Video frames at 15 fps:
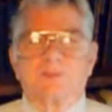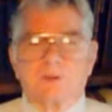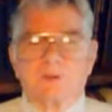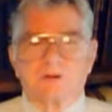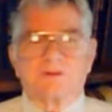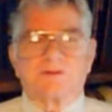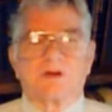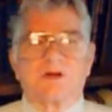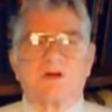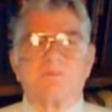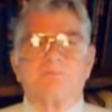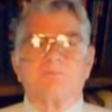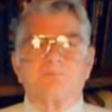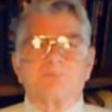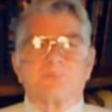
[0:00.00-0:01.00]
in the
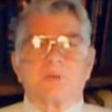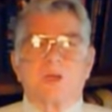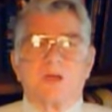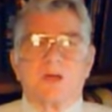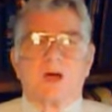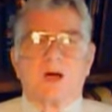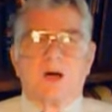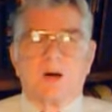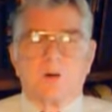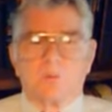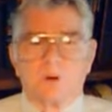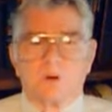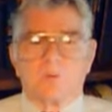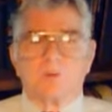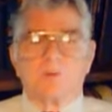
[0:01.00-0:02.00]
wintertime
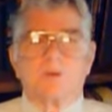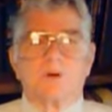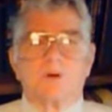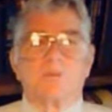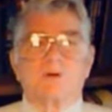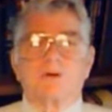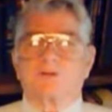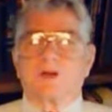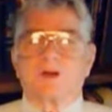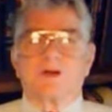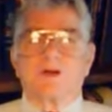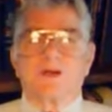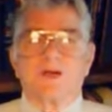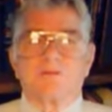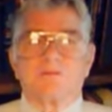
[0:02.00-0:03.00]
where we were, because I
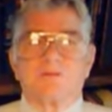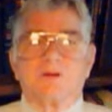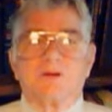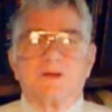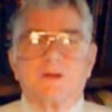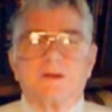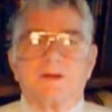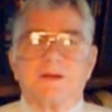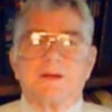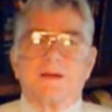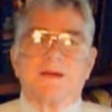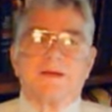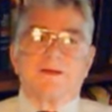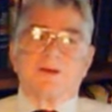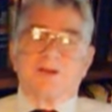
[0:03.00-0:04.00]
didn't have any.
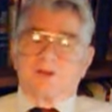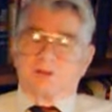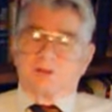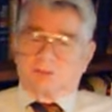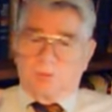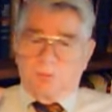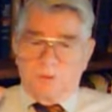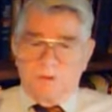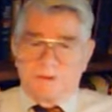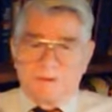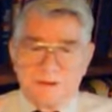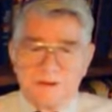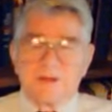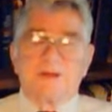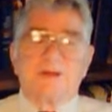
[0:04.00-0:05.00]
And so we
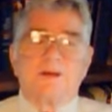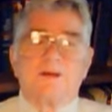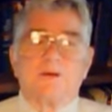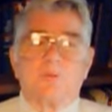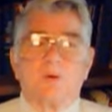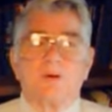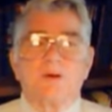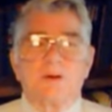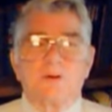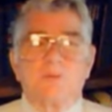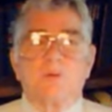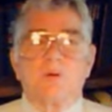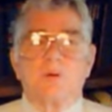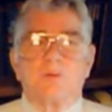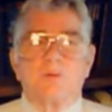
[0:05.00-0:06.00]
did. We
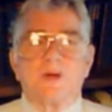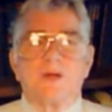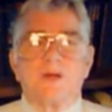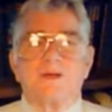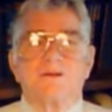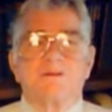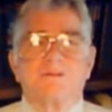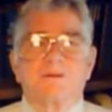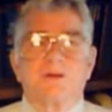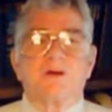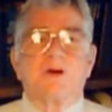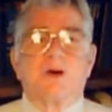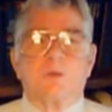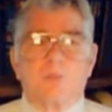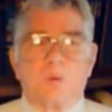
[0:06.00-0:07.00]
were raised
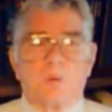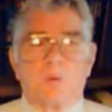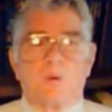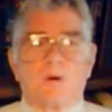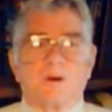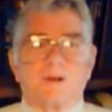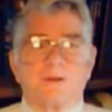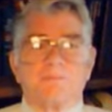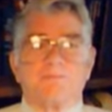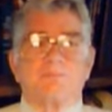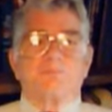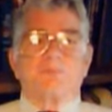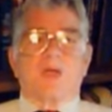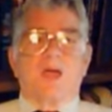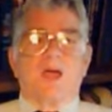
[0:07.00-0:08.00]
poorly.
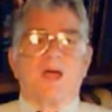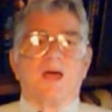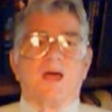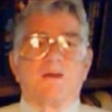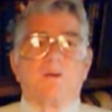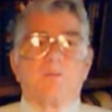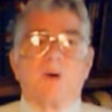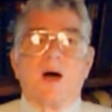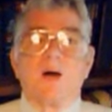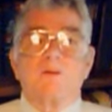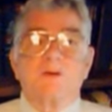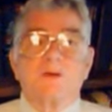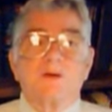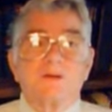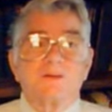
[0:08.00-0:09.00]

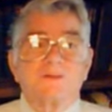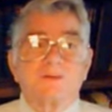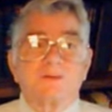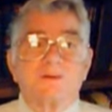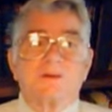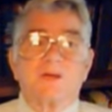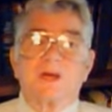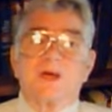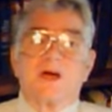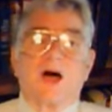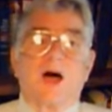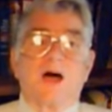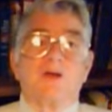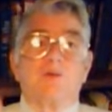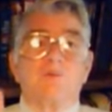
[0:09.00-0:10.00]
But listen,
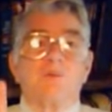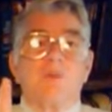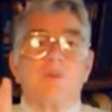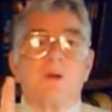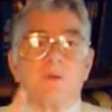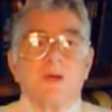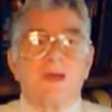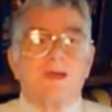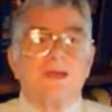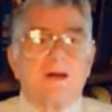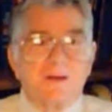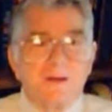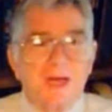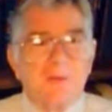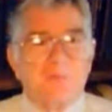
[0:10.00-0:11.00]
I don't remember any
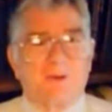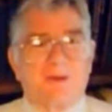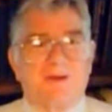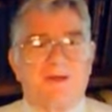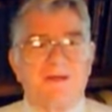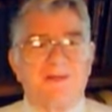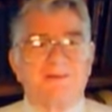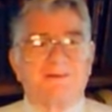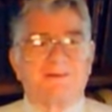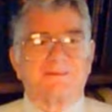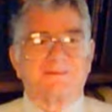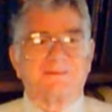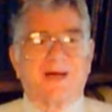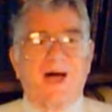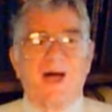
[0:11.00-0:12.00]
unhappy
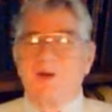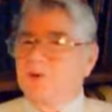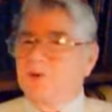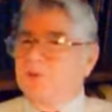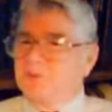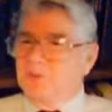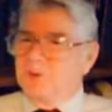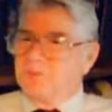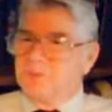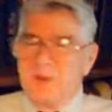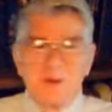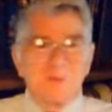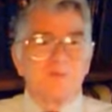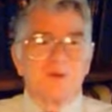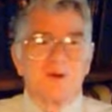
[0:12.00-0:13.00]
days. I don't
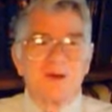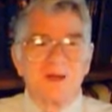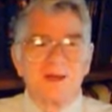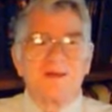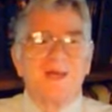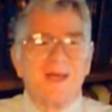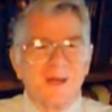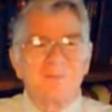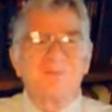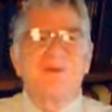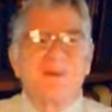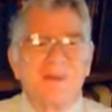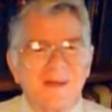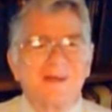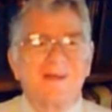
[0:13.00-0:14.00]
remember an
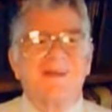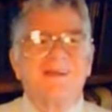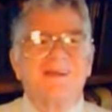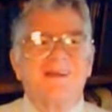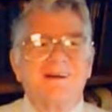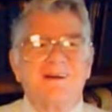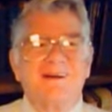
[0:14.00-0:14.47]
unhappy day.